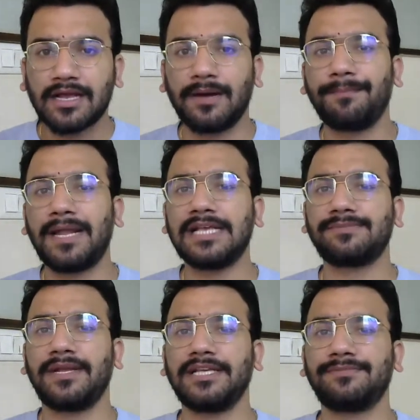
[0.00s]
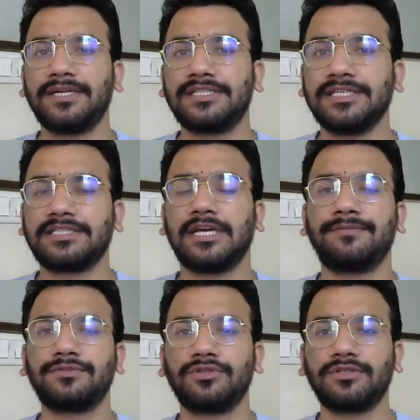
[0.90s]
compliance management
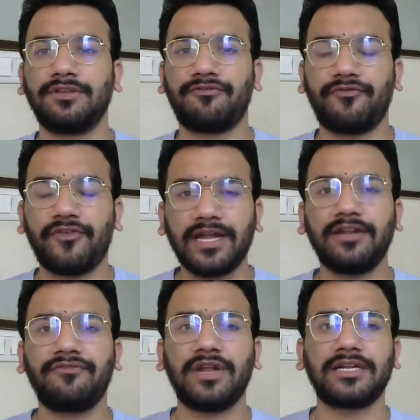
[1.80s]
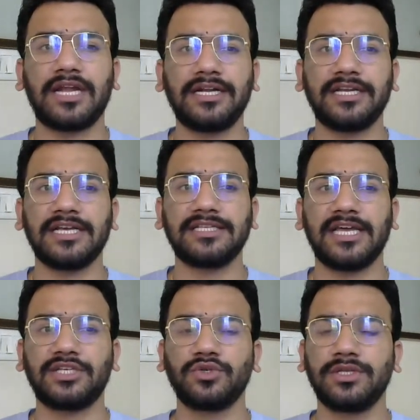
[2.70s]
system. So different criteria
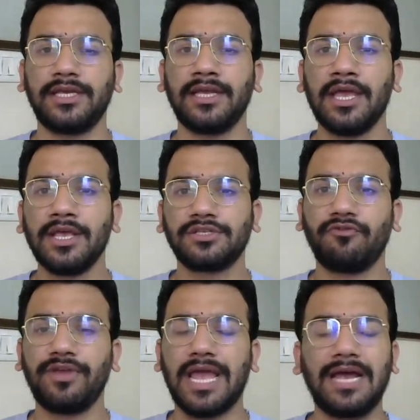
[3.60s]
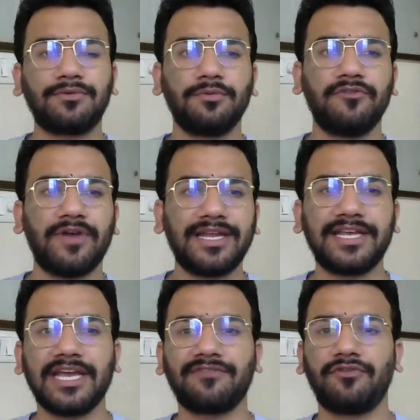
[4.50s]
they are choosing. So we have to be
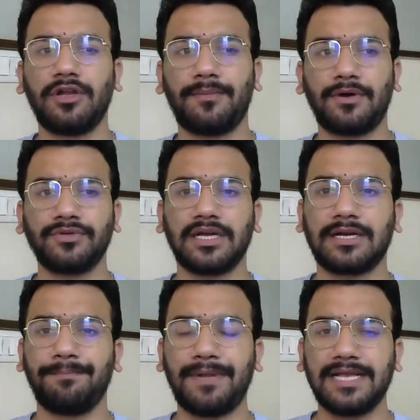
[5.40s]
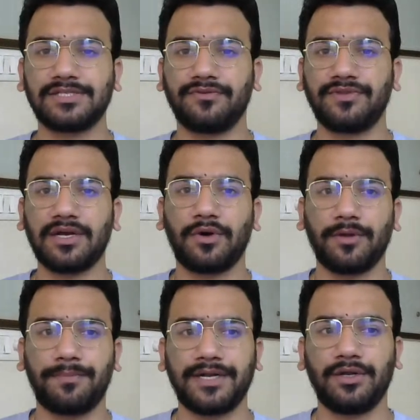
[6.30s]
very careful about the compliance of the
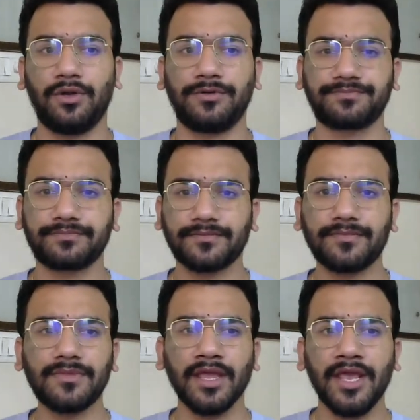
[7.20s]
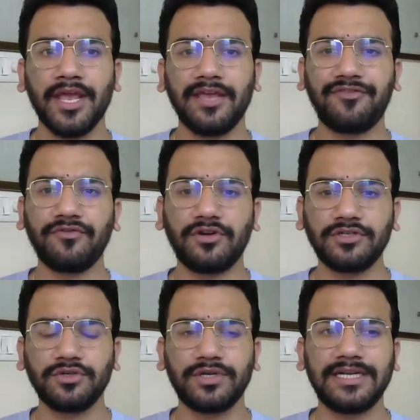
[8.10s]
corporate law. If you
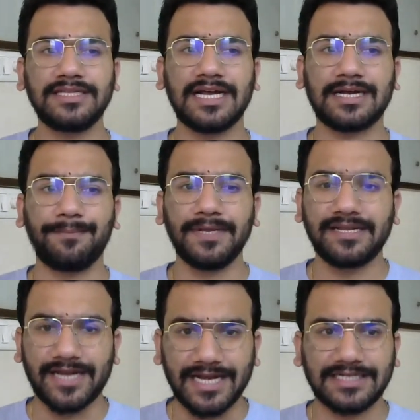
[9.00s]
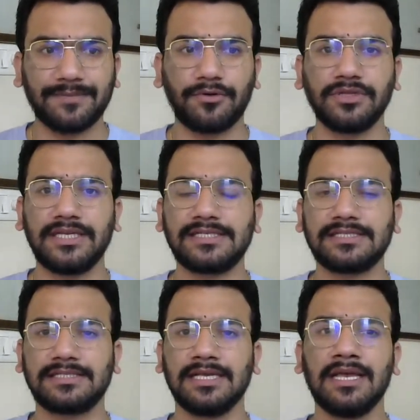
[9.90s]
want to read the complete write-up on
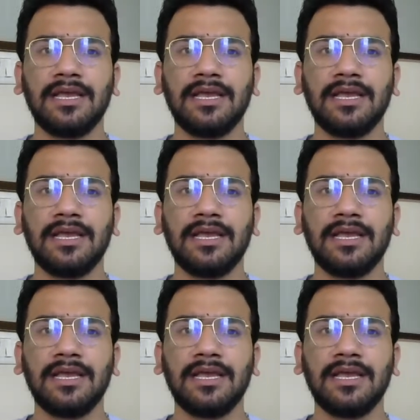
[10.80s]
this